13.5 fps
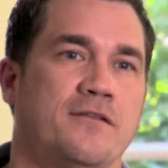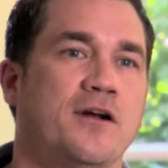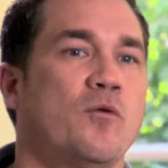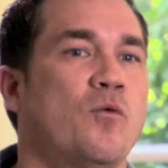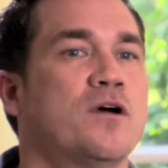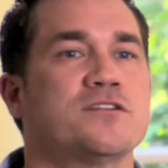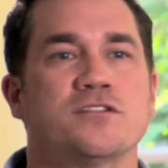
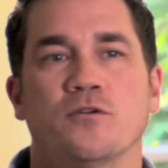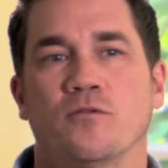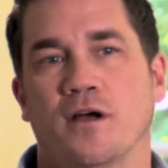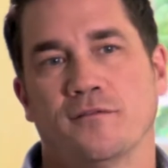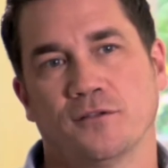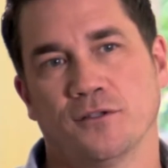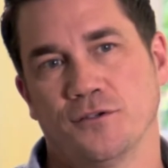There was no
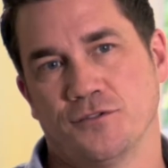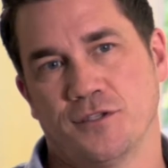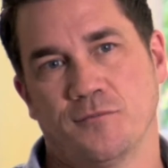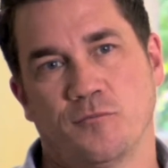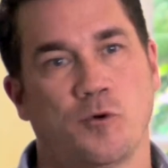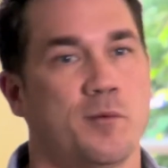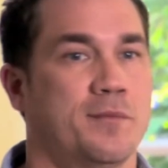
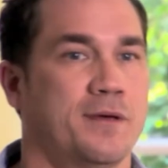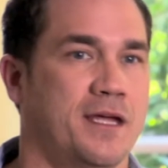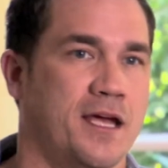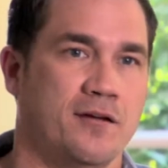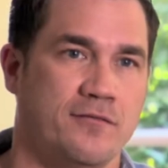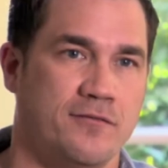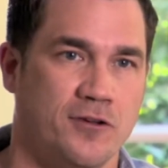evolution when we
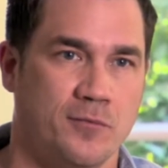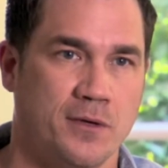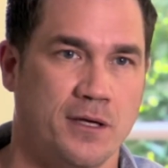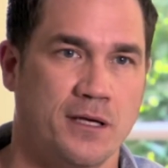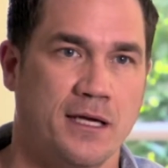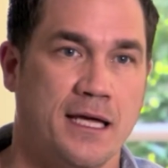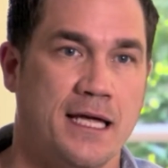began
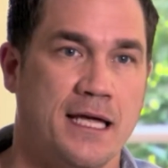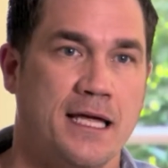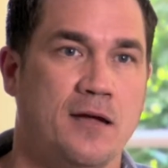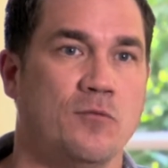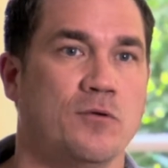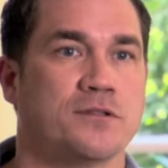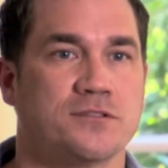filming.
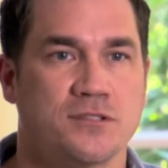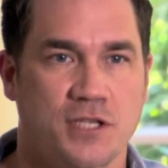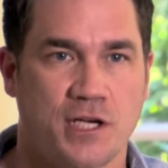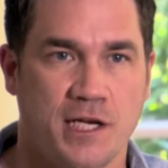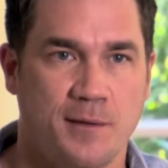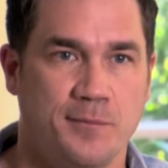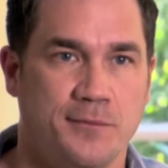He was
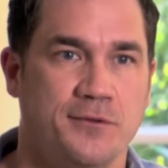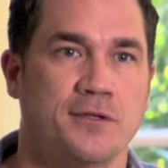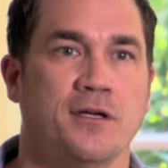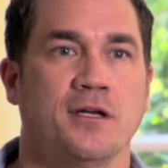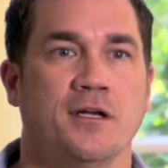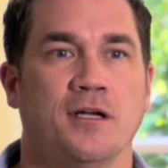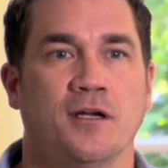James
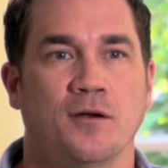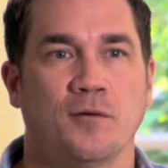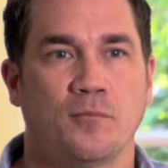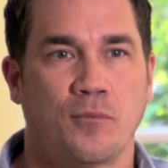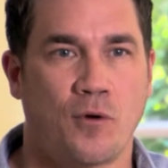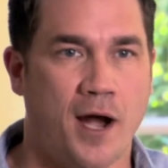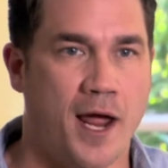
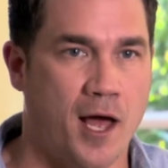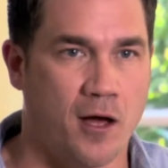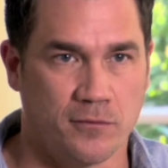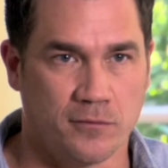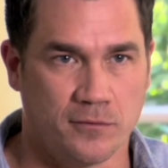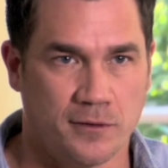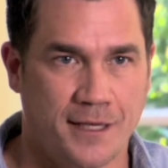
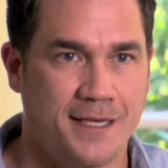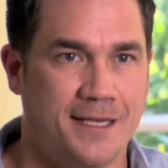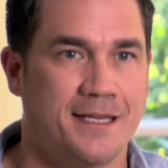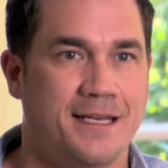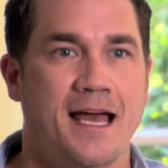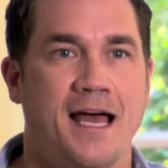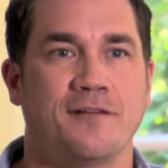Brown. He
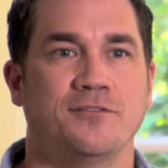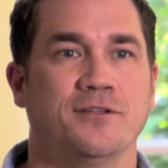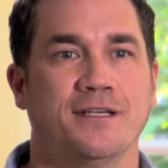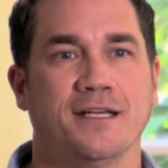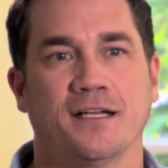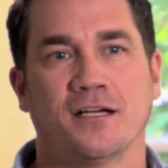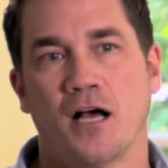didn't have to
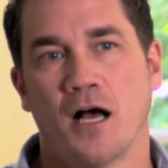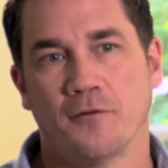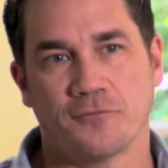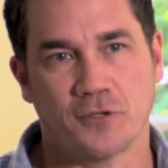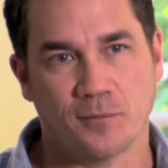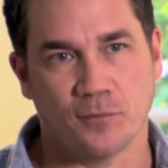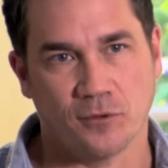get
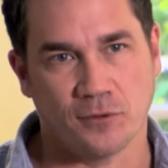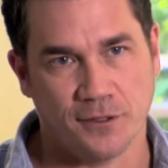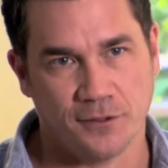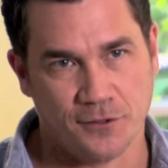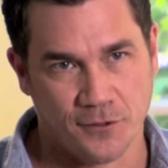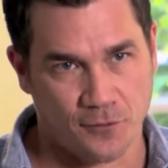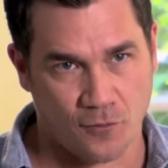comfortable
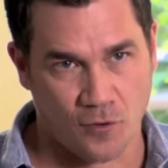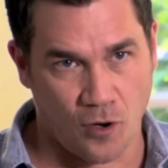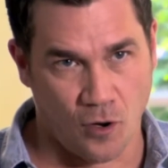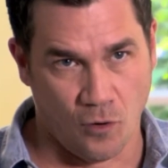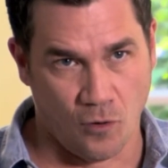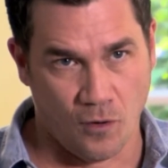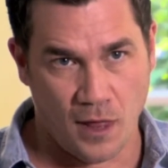into the
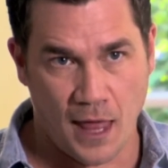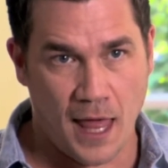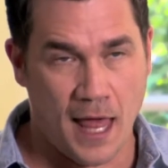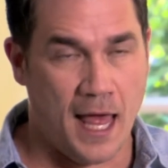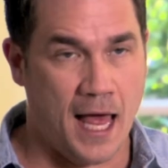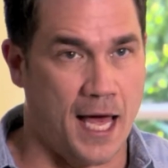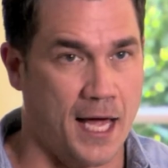role.
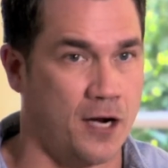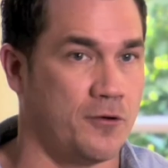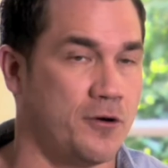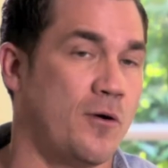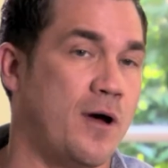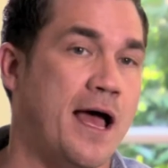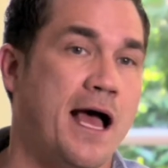I don't
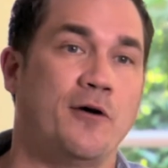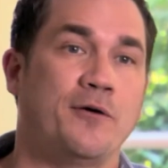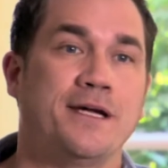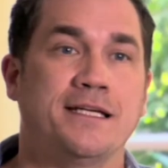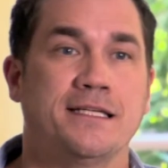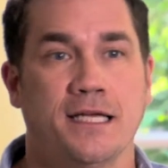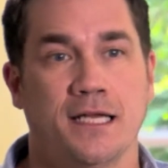know how
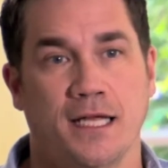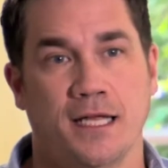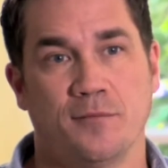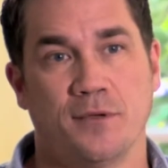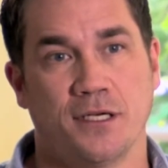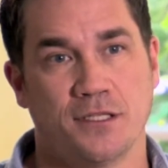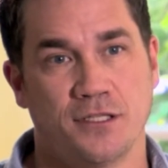he did
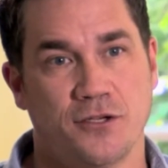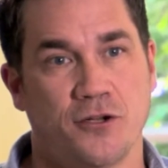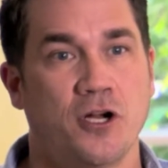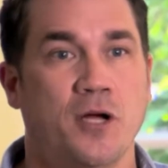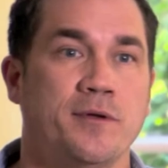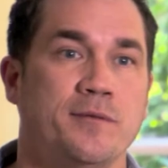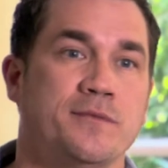it, but he showed
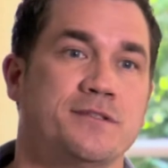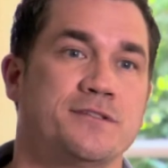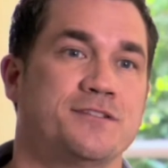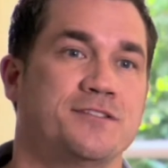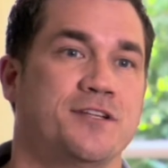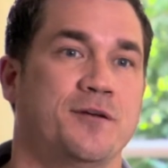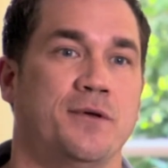up in
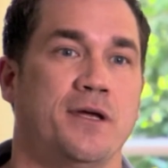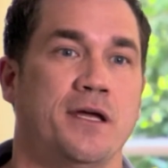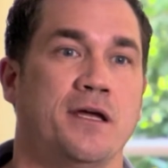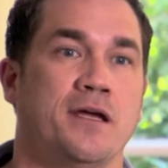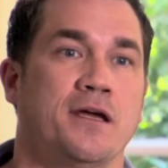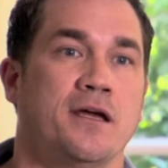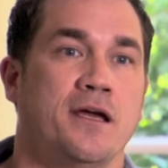
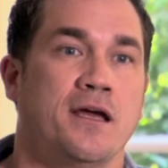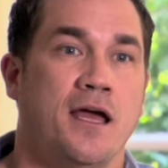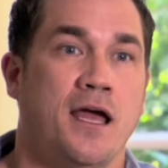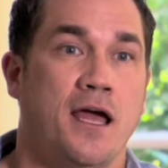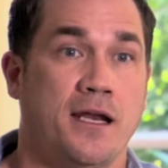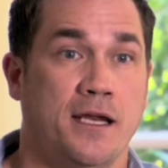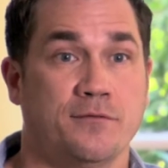Mississippi
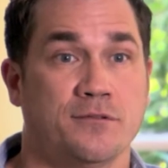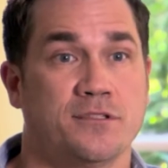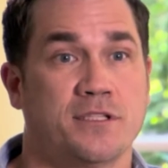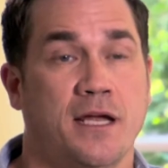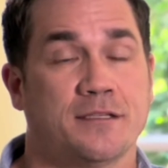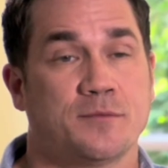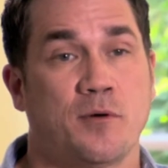and he was
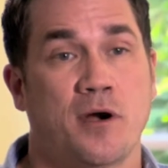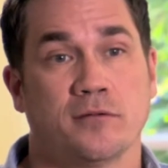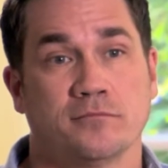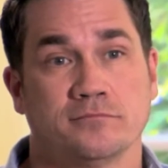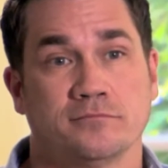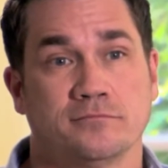James Brown.